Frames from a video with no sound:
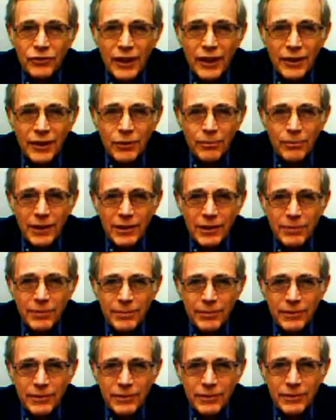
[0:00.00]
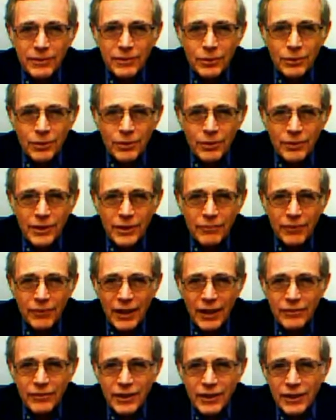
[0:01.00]
I know many people who are
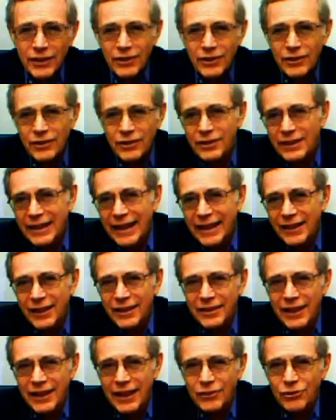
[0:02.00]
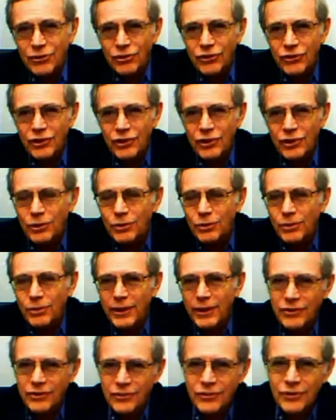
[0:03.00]
involved here cannot actually see the
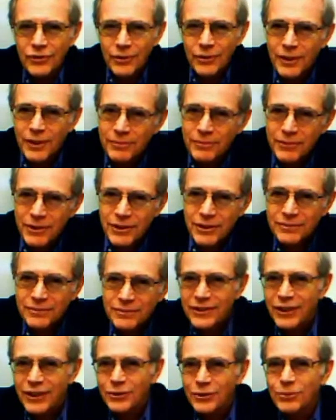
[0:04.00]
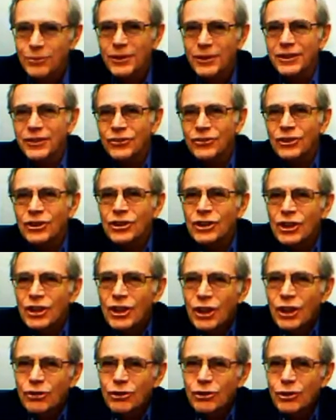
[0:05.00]
question, so I'm going to tell you what it
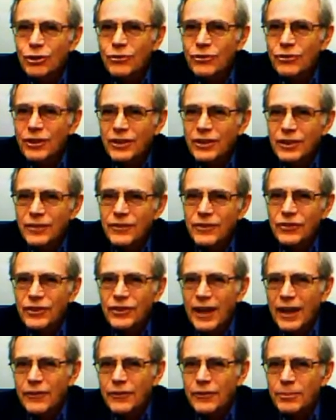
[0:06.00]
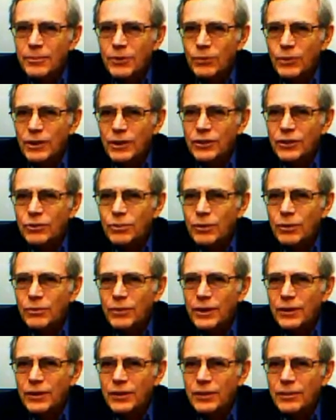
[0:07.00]
is. Do you think that if the South had been willing to
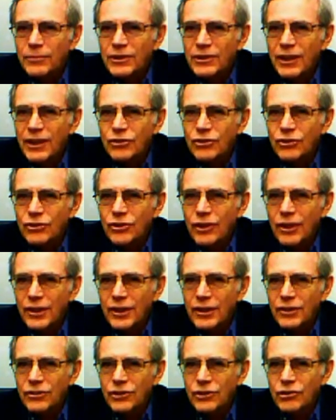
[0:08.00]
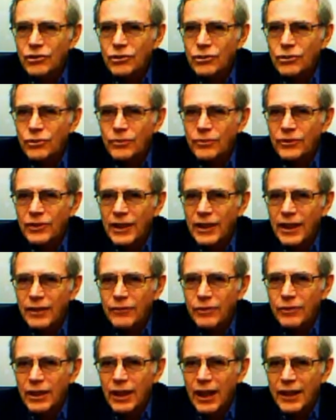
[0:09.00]
agree to limitations on the conditions of
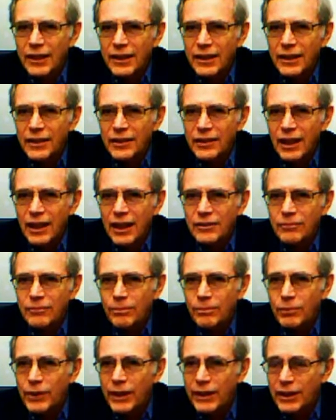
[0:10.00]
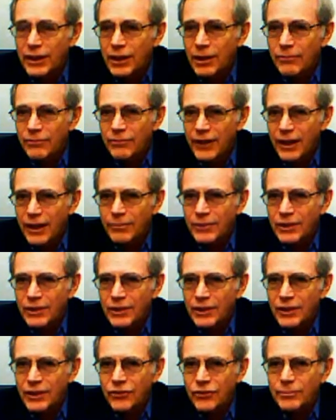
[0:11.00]
slavery, i.e. not breaking up
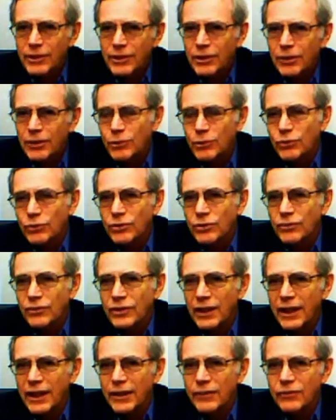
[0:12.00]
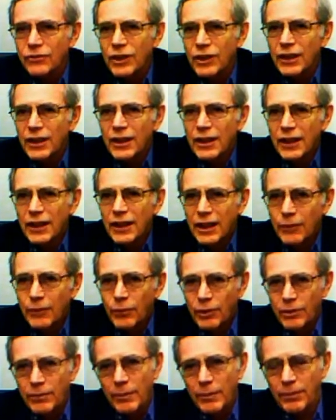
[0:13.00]
families, limiting abuse of slaves, it
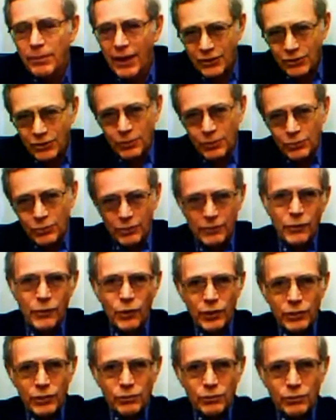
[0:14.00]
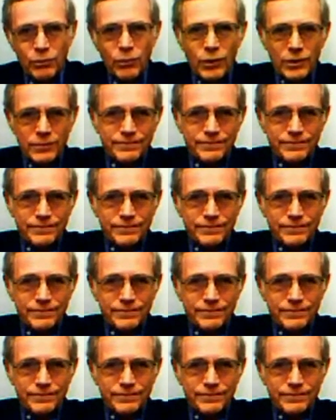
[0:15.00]
would have been possible to avoid war?